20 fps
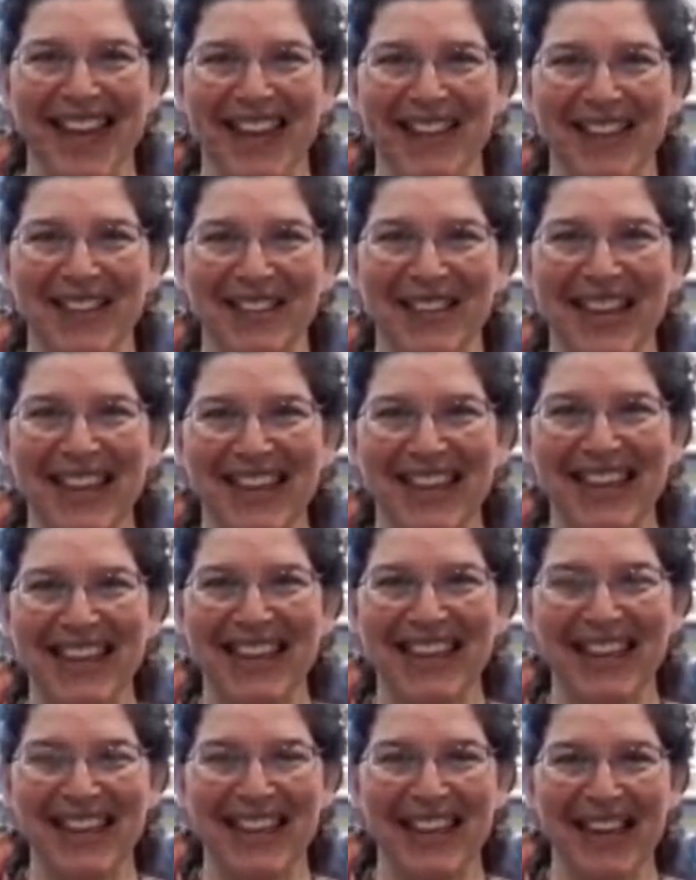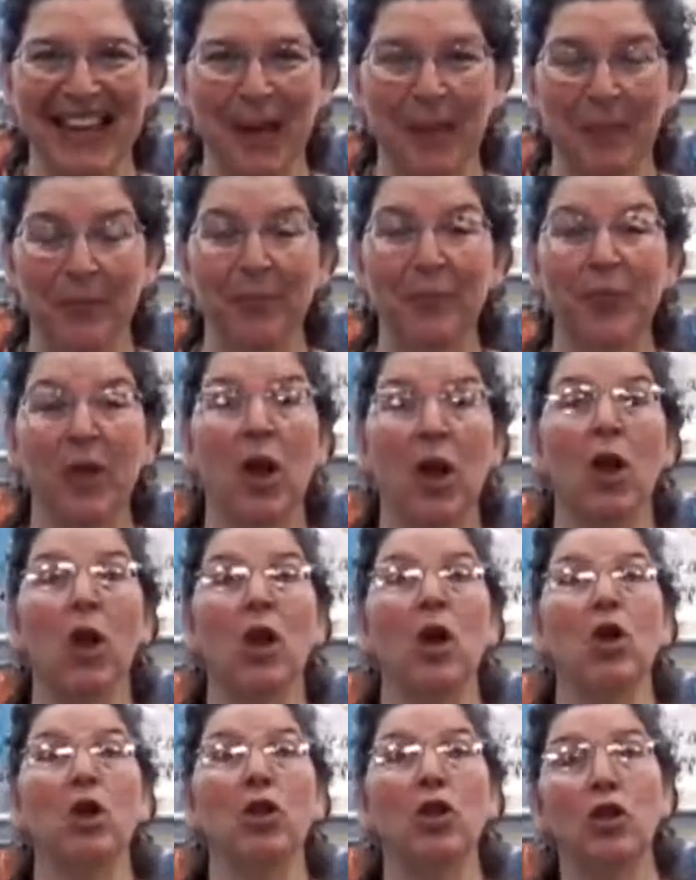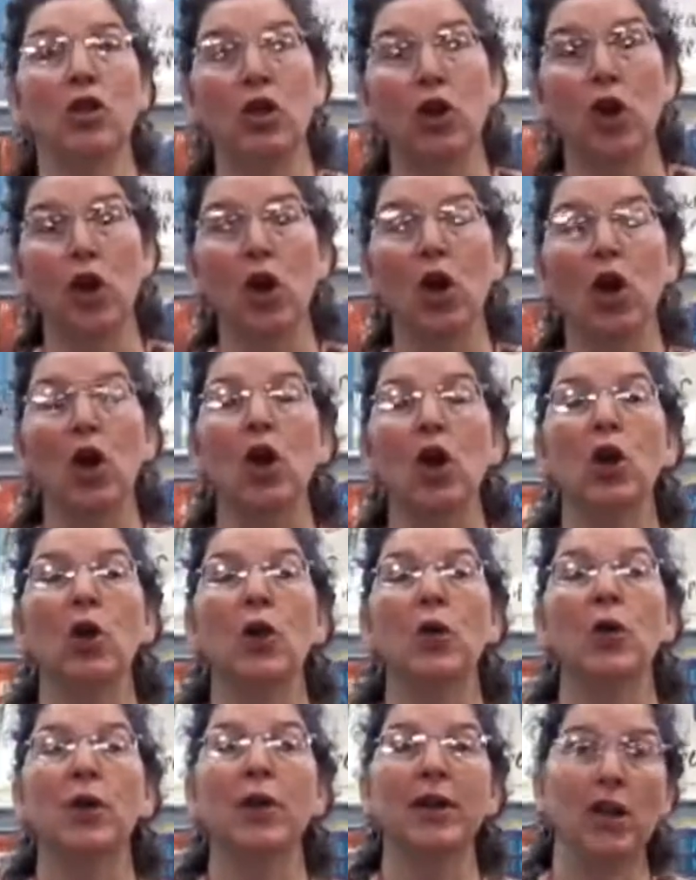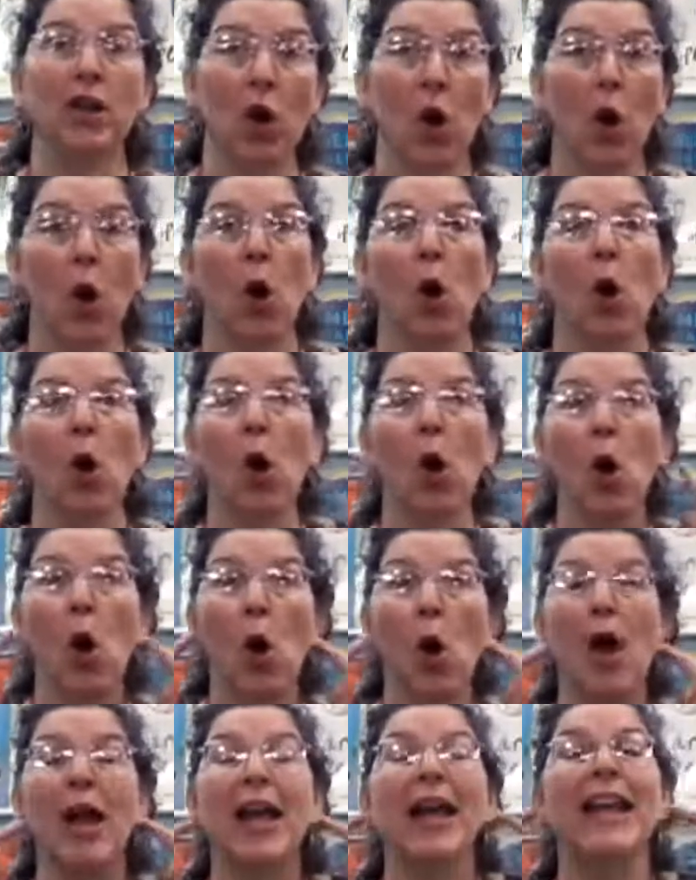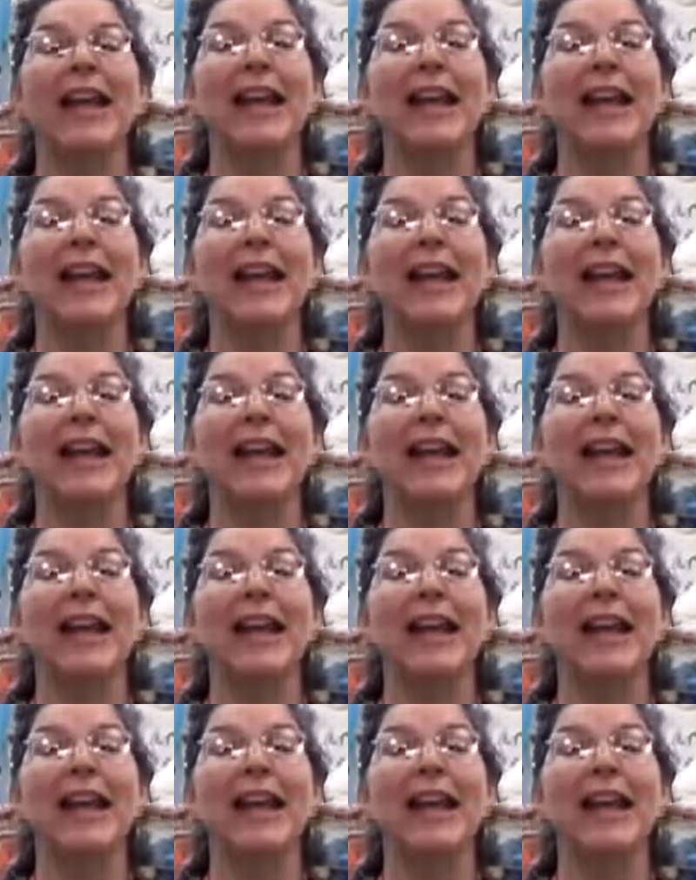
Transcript: Are you ready? Do your